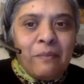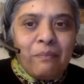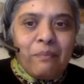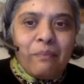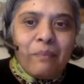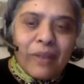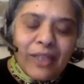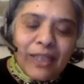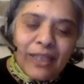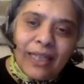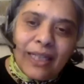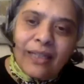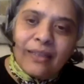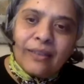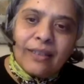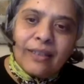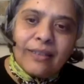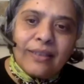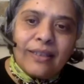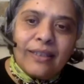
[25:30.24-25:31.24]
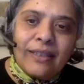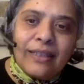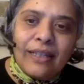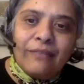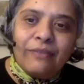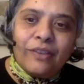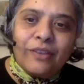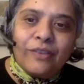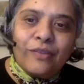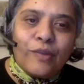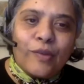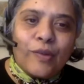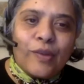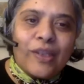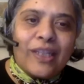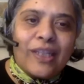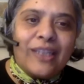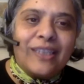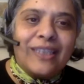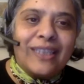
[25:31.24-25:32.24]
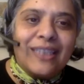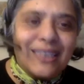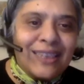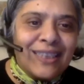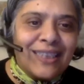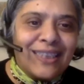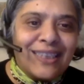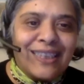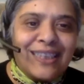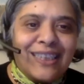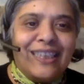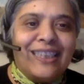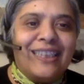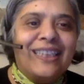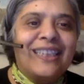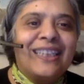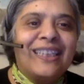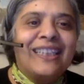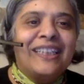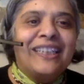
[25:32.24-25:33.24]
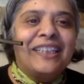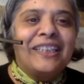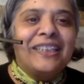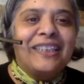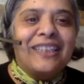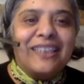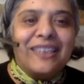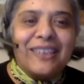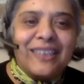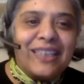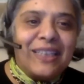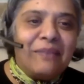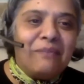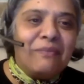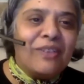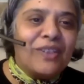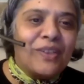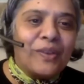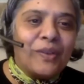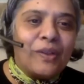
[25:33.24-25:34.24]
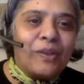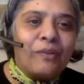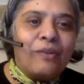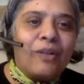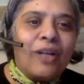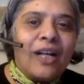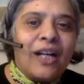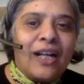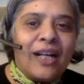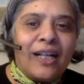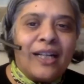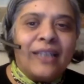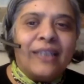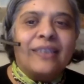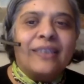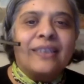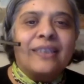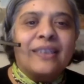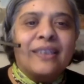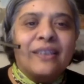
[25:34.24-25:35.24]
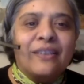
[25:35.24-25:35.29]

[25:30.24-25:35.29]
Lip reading: But again, there's a level of authenticity that seems to arise